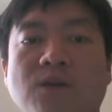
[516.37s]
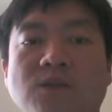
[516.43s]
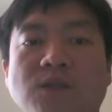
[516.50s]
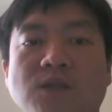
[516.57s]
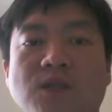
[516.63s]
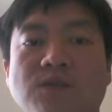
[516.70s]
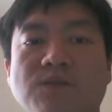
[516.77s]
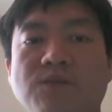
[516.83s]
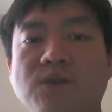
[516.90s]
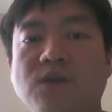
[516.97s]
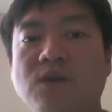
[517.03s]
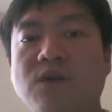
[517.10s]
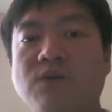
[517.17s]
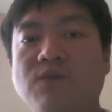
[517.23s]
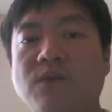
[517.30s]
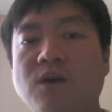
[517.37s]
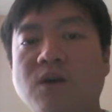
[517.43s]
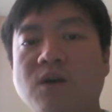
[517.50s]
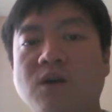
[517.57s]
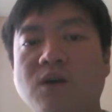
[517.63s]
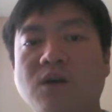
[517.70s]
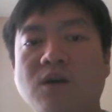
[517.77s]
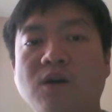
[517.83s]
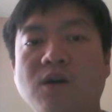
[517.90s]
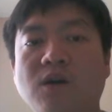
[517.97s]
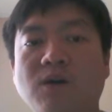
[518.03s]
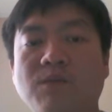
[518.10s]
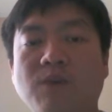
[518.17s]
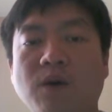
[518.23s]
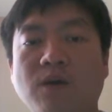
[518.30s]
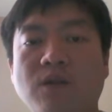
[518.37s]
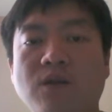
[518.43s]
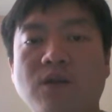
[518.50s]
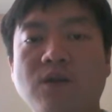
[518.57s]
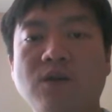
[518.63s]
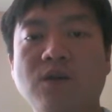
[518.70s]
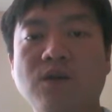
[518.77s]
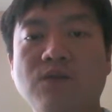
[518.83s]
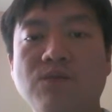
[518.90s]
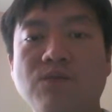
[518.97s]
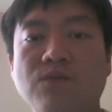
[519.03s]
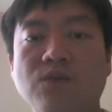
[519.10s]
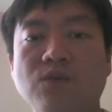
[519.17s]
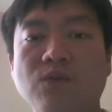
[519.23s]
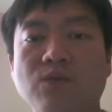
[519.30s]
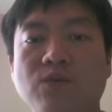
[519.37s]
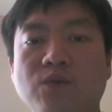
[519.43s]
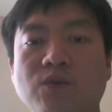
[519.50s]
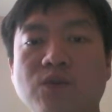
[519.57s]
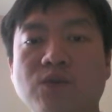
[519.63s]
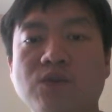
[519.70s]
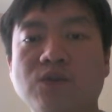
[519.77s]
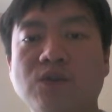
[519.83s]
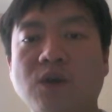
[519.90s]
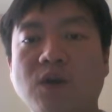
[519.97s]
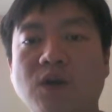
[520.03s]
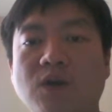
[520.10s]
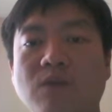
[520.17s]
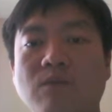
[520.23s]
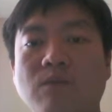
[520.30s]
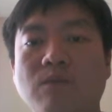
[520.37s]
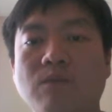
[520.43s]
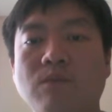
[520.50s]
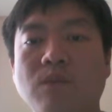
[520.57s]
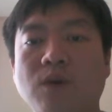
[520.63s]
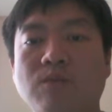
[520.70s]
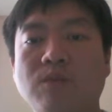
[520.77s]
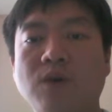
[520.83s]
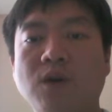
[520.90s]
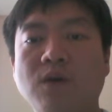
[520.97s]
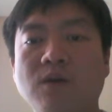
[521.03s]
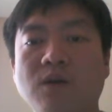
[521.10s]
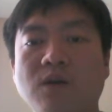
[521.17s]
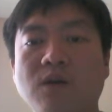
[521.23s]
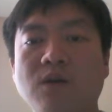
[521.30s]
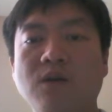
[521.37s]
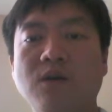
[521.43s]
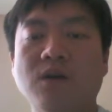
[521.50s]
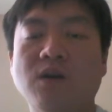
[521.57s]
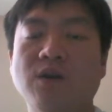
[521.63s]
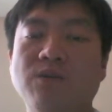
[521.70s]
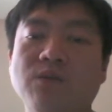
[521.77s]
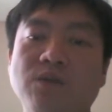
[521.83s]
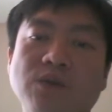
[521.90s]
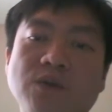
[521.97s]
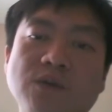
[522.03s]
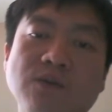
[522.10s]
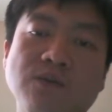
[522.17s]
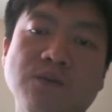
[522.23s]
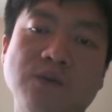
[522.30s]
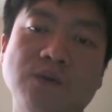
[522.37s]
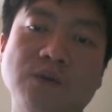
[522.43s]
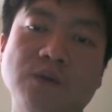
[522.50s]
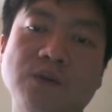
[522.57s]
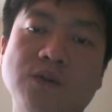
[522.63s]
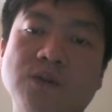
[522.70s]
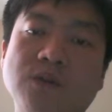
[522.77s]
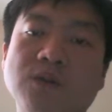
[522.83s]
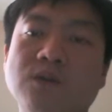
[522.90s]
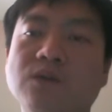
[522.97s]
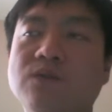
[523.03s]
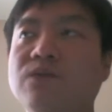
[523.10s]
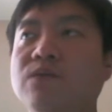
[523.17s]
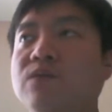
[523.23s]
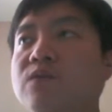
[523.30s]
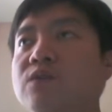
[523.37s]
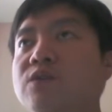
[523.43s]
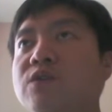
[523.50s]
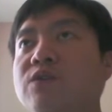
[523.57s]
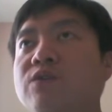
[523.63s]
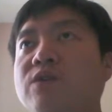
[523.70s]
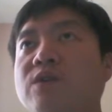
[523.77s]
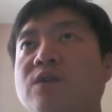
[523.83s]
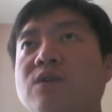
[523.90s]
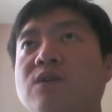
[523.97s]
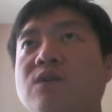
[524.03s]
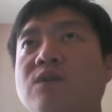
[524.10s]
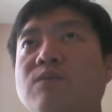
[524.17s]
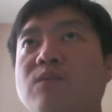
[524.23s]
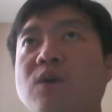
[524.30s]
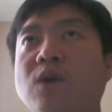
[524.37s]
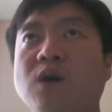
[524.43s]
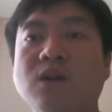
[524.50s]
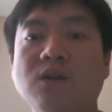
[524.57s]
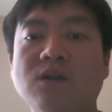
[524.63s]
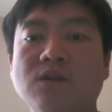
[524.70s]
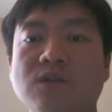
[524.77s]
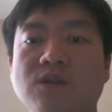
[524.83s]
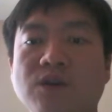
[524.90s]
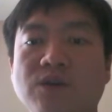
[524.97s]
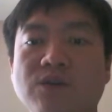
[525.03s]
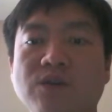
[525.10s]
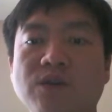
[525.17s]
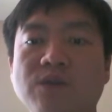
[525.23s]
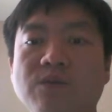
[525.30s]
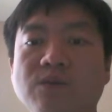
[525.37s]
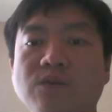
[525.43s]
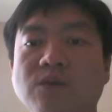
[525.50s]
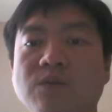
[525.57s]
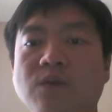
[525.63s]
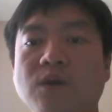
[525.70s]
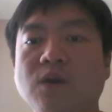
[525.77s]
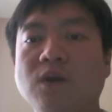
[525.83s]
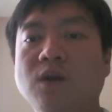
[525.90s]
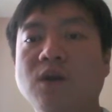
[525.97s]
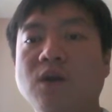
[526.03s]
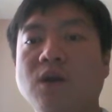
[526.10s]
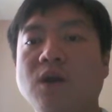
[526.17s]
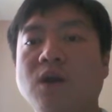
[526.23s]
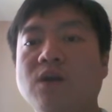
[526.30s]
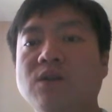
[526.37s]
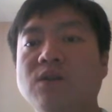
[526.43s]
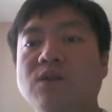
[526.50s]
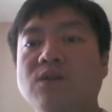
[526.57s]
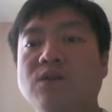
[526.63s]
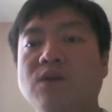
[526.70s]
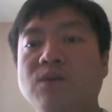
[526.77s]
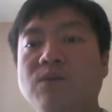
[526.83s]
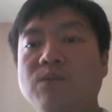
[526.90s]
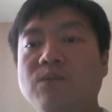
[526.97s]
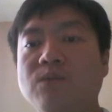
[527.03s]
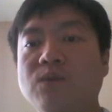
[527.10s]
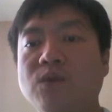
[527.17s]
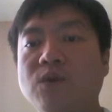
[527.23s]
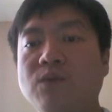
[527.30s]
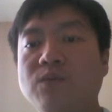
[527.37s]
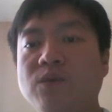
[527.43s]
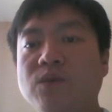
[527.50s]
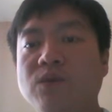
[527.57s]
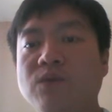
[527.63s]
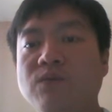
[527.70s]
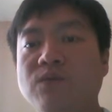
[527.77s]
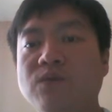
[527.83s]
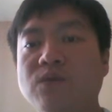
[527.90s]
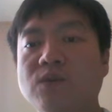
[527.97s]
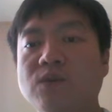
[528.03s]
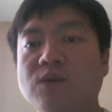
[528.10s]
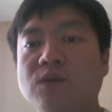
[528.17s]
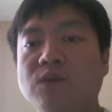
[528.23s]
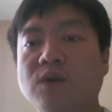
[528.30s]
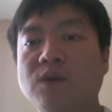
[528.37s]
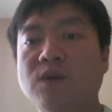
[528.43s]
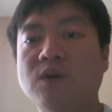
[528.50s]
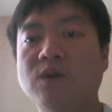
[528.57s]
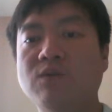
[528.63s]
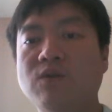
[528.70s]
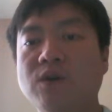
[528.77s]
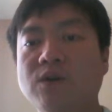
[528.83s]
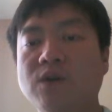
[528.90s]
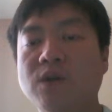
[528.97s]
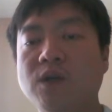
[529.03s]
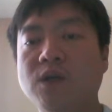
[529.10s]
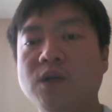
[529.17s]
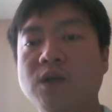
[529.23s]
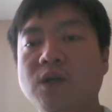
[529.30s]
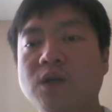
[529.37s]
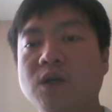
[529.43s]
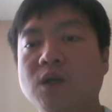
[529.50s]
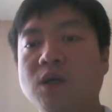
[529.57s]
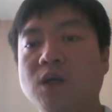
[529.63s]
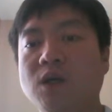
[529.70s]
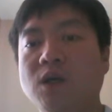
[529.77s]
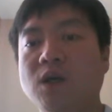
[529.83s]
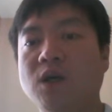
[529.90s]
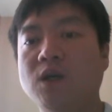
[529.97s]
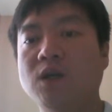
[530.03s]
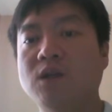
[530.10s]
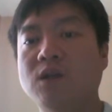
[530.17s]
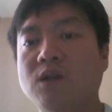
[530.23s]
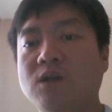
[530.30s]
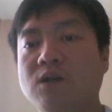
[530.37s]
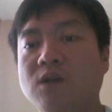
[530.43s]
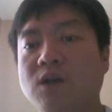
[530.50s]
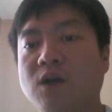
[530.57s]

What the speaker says: CSV, I found IPython notebooks and matplot library for generating the plot diagram, and the numpy for the data wrangling, and